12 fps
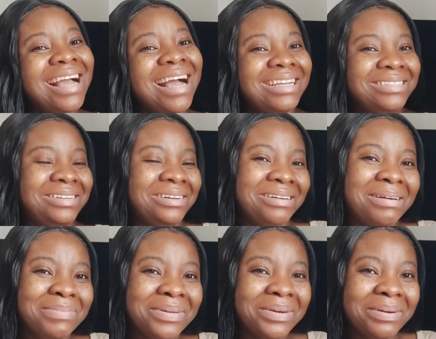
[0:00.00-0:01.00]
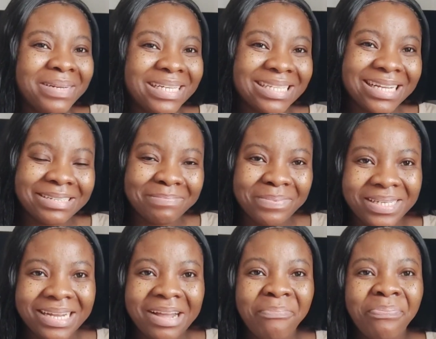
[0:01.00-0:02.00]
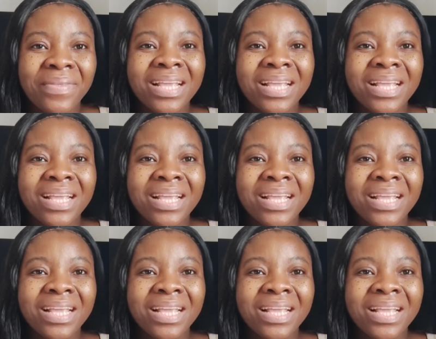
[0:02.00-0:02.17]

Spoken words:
I should not gonna be homeless at the border.